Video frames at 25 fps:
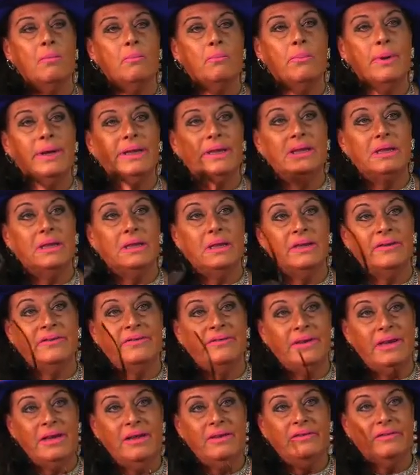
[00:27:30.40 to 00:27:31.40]
but the
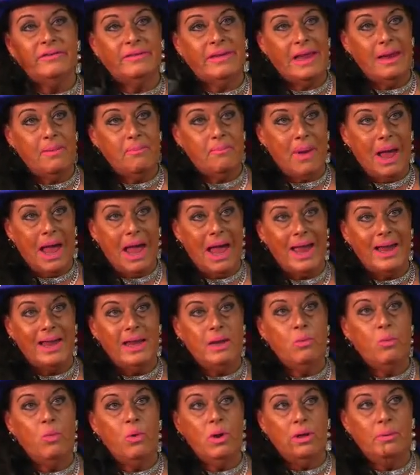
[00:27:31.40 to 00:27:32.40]
seats they
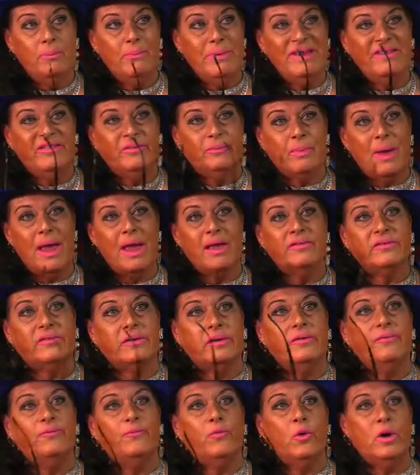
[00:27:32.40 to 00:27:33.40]
buy will be
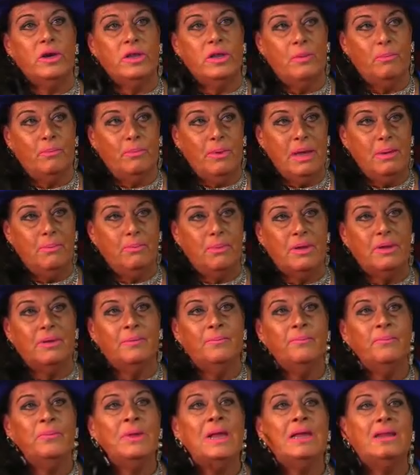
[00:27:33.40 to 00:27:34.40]
sponsored for the people
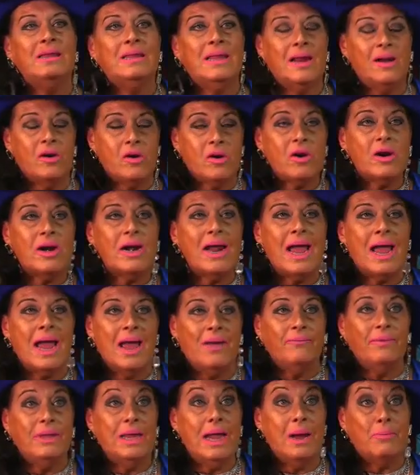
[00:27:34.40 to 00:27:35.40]
that are going to
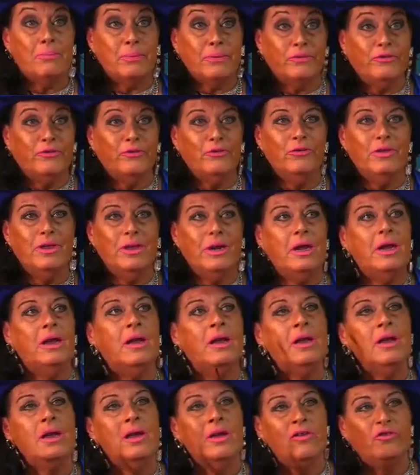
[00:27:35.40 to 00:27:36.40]
have the opportunity
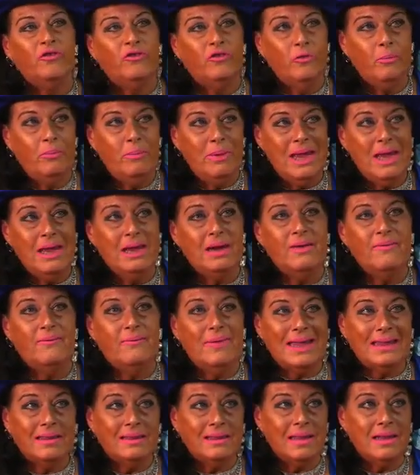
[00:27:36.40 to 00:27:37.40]
to be an
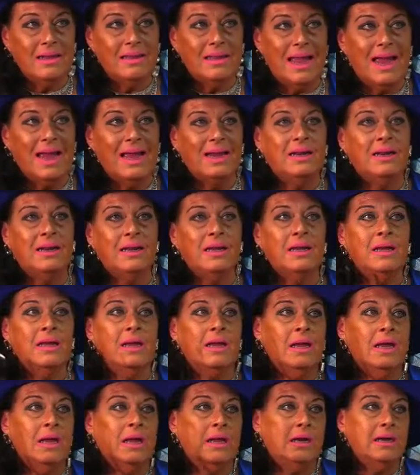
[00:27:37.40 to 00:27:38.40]
event like that,
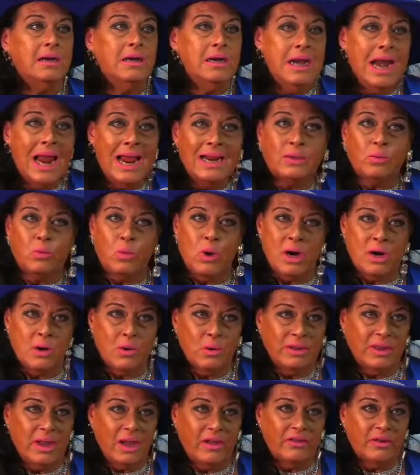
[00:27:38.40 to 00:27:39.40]
network
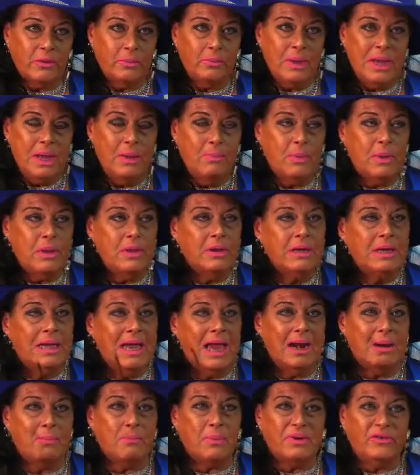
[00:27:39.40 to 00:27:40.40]
with other people,
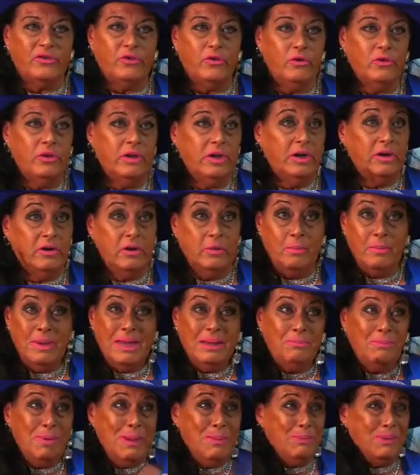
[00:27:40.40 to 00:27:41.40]
get opportunity to
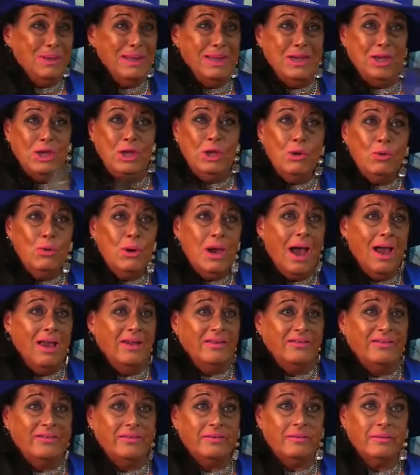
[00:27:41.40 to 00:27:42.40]
meet people like you
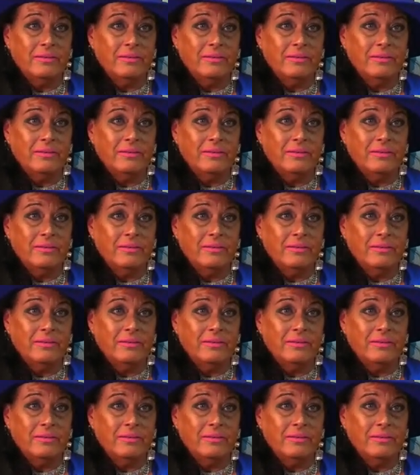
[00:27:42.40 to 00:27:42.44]
guys.